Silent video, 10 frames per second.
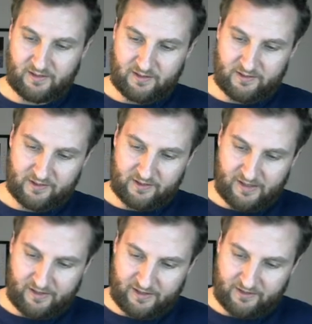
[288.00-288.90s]
So
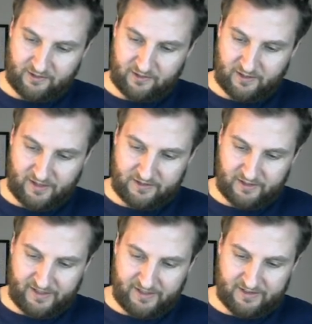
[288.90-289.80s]
now let's
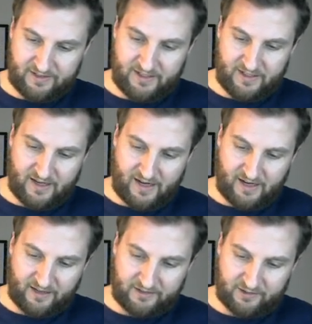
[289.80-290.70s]
isolate
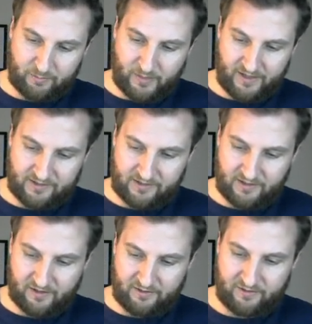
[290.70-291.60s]
dx by
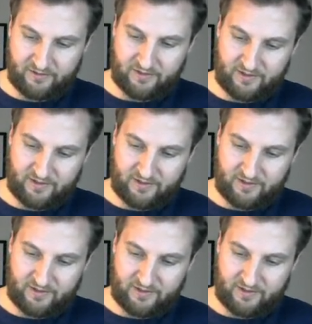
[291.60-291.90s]
itself,